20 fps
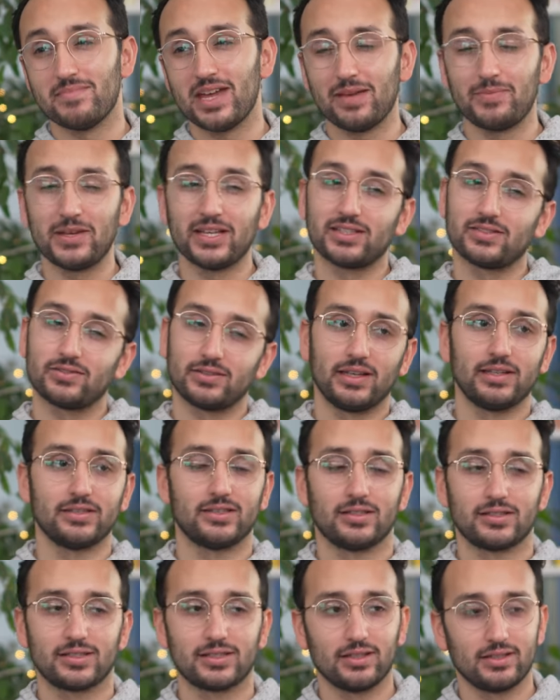Maybe is
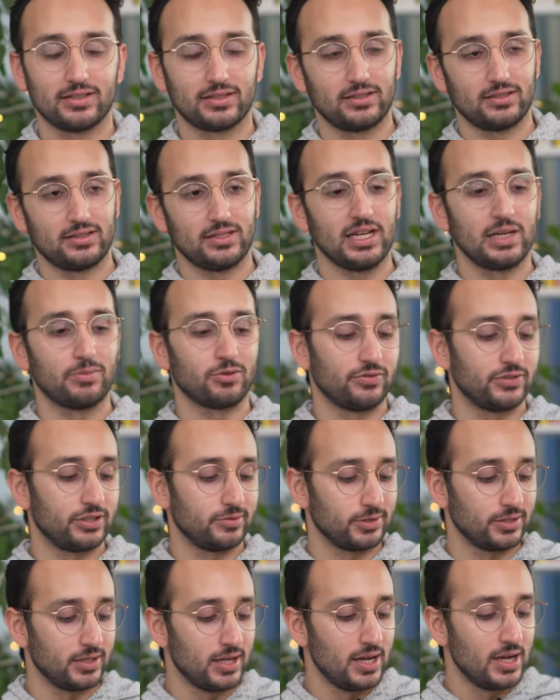slightly
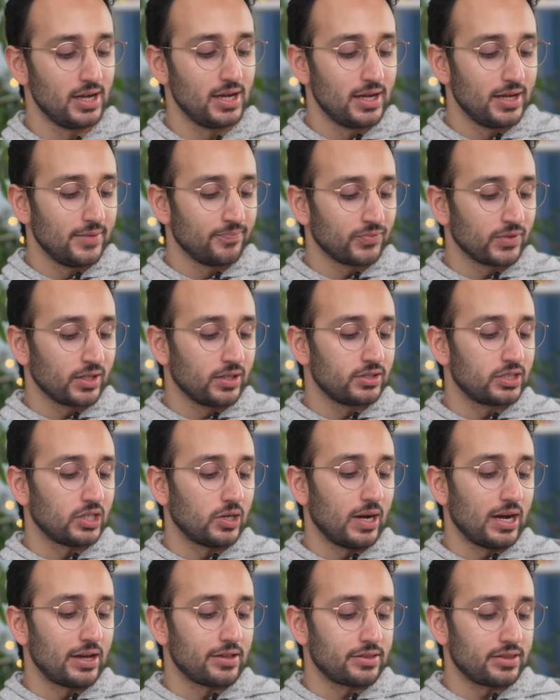profitable.
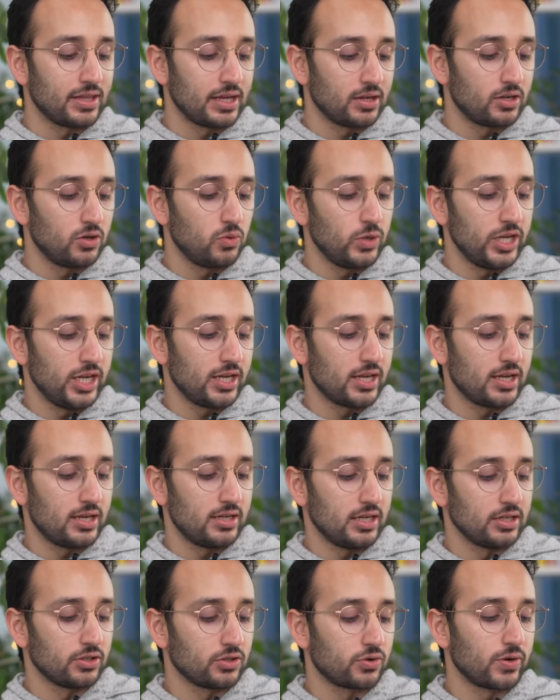So I think we
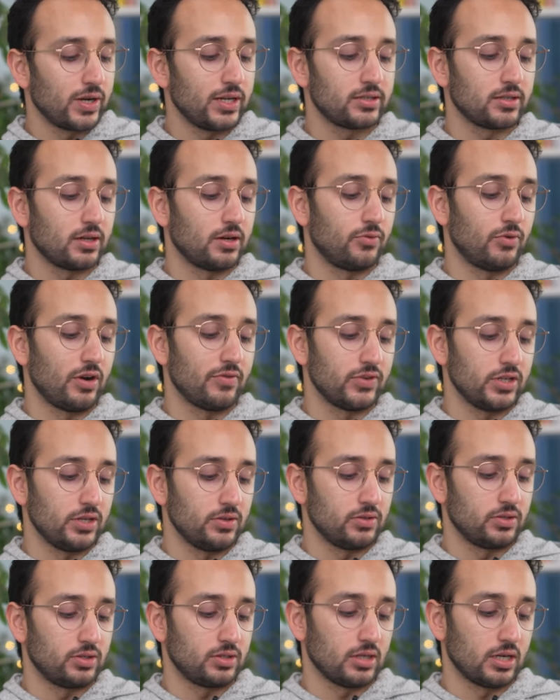can increase our
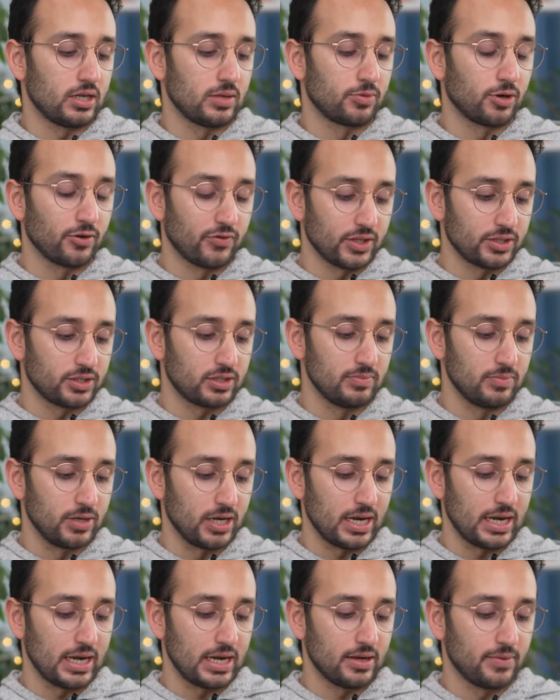revenues and our profits
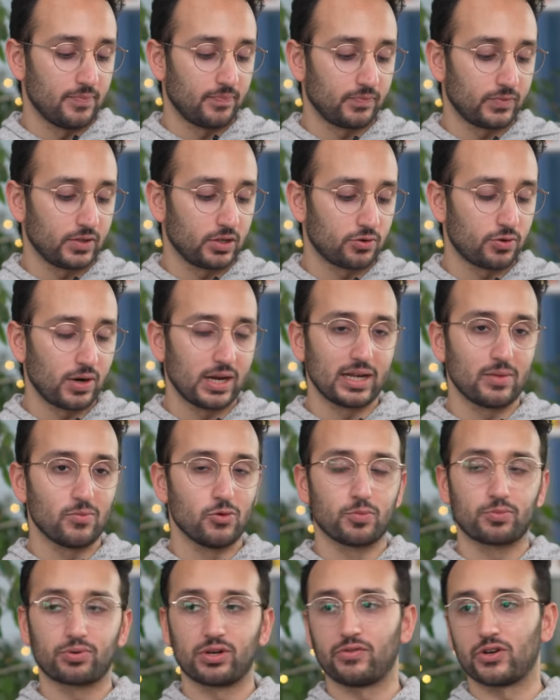by creating
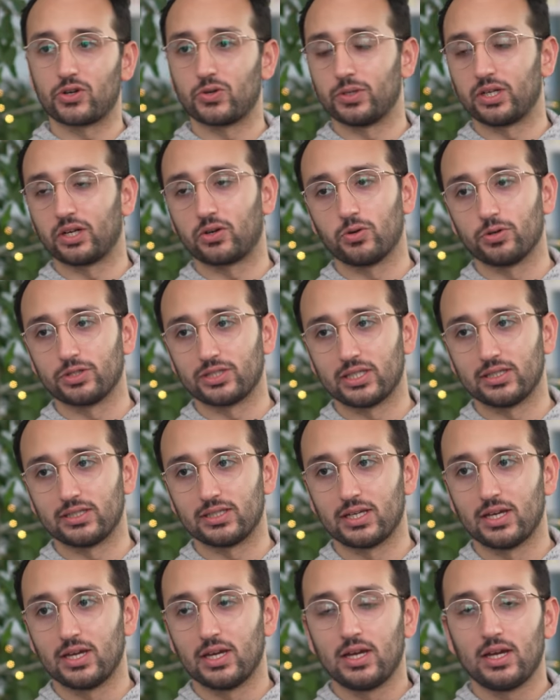more pre-recorded
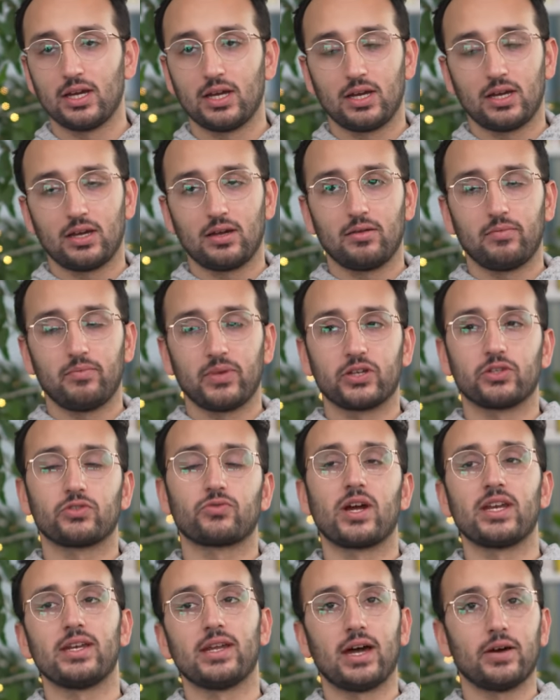courses. Because
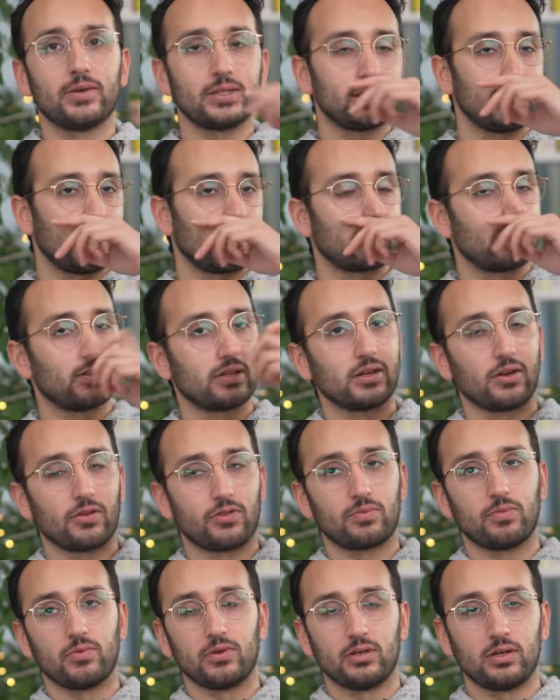right now it's like, you know,
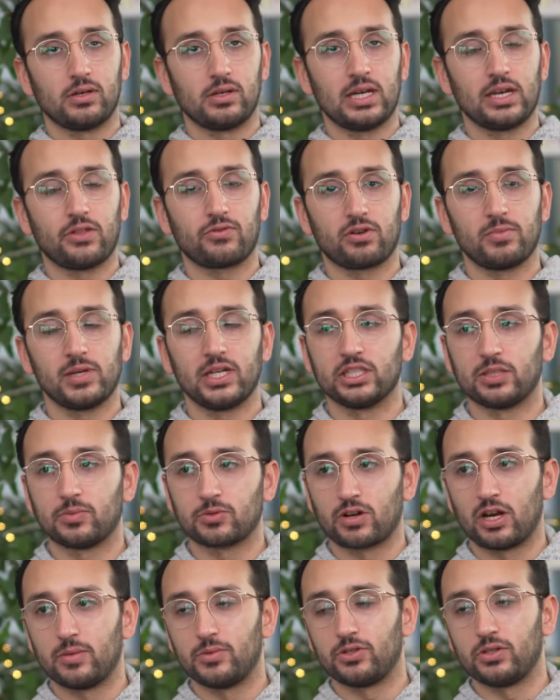nearly 3 million
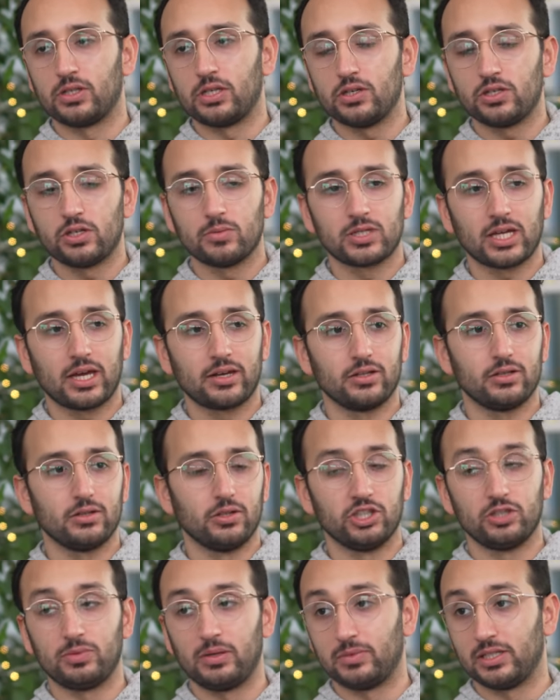subscribers on the YouTube channel,
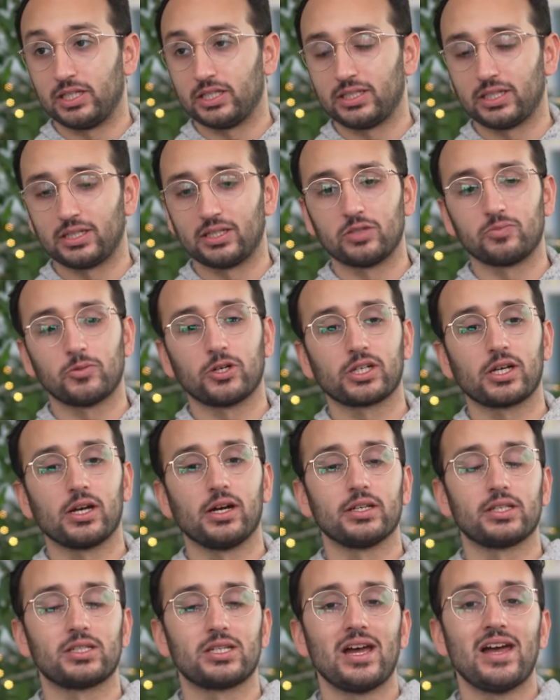loads of people listening to this
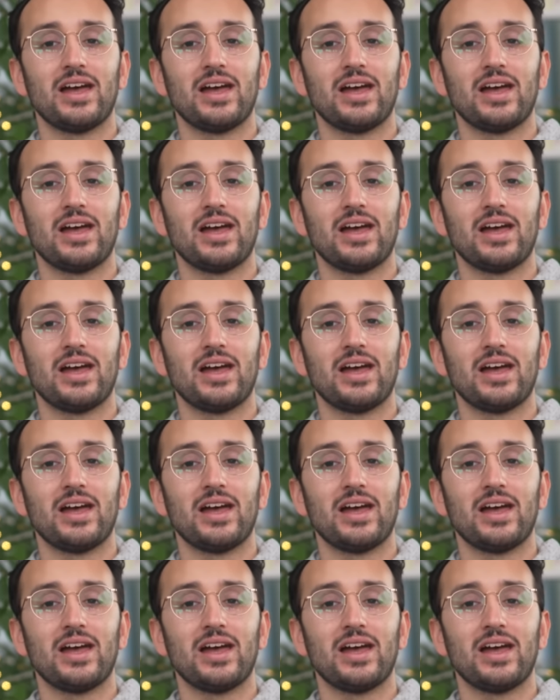podcast,